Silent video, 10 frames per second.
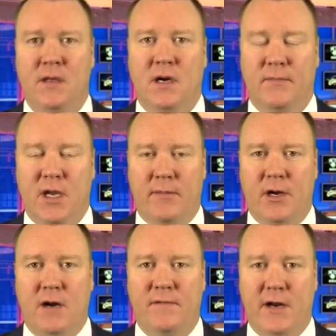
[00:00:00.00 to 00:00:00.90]
I'm coming
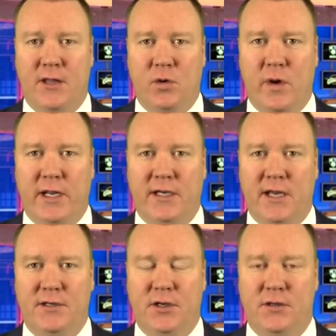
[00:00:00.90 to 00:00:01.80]
off another winning
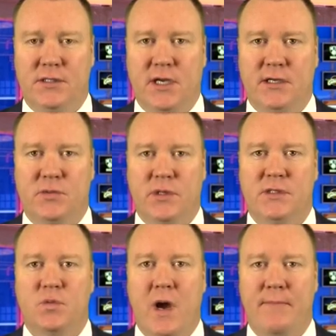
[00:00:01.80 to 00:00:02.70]
day Tuesday as we
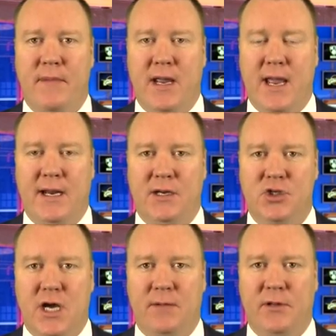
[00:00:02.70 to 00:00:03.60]
swept my
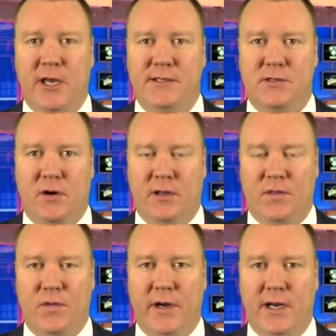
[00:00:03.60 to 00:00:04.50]
NHL plays, going
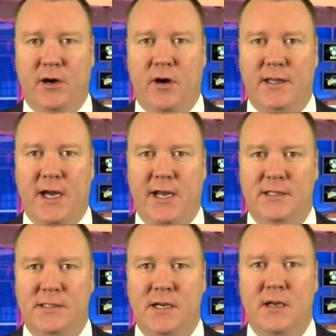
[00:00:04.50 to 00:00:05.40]
3-0 on the
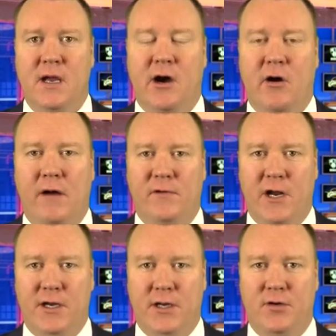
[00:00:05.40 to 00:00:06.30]
ice. However,
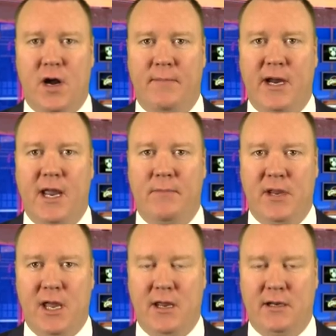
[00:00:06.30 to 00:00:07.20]
I did drop my
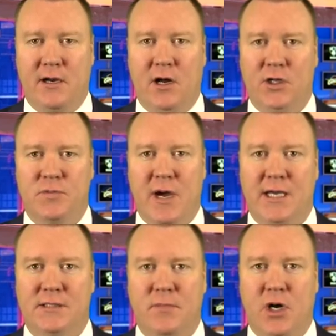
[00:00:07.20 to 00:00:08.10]
NBA and college
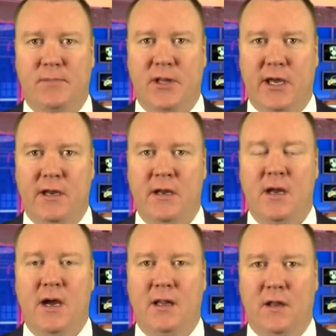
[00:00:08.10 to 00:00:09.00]
basketball play.
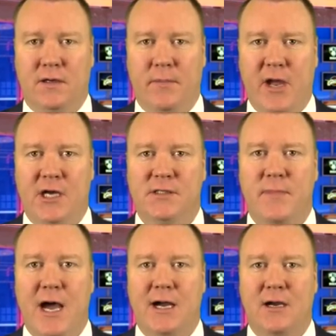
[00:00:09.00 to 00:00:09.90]
I look to bounce
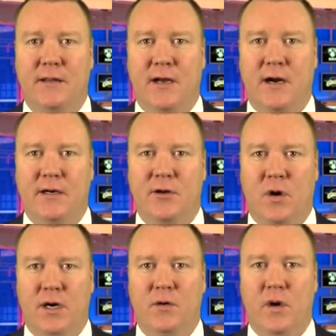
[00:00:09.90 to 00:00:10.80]
back on the hard
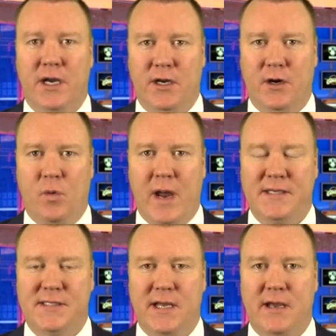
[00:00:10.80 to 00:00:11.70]
court right here
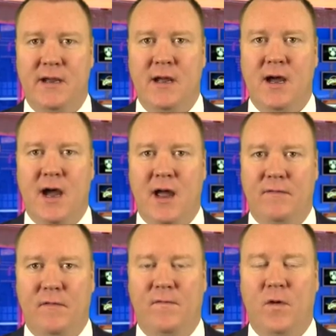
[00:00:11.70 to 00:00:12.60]
Wednesday. I
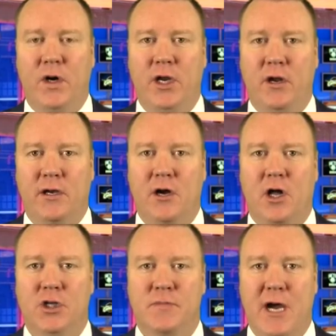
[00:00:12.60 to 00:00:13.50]
have a 4-unit
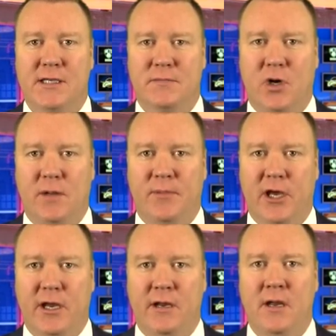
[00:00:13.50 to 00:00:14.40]
college basketball
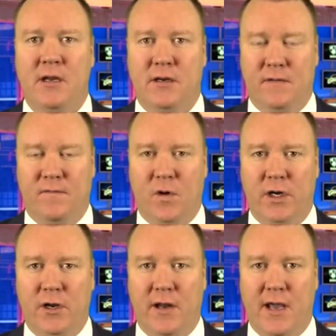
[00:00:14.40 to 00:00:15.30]
play and a
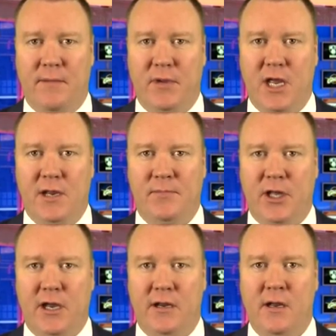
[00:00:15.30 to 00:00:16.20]
4-unit NBA
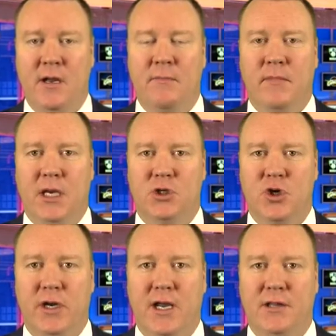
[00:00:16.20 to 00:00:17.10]
play. Make
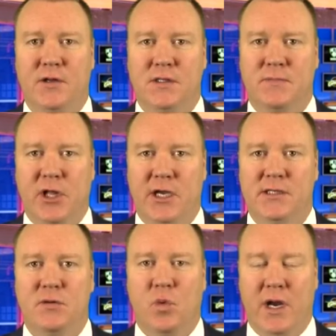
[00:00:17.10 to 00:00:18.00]
sure you get those
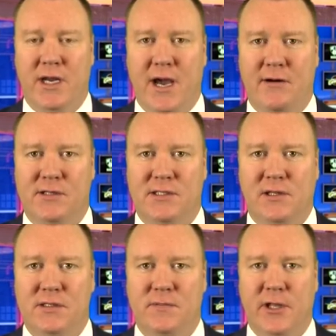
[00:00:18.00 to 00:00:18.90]
plays right now
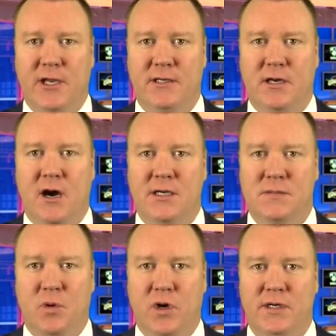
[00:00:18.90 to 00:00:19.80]
exclusively at
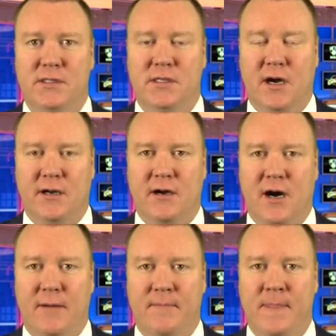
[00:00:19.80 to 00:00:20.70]

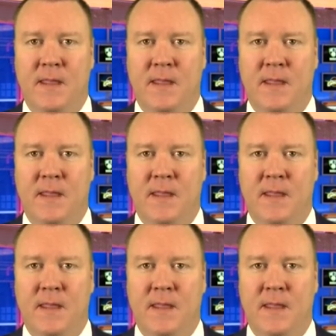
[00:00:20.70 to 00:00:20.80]
DocSports.com.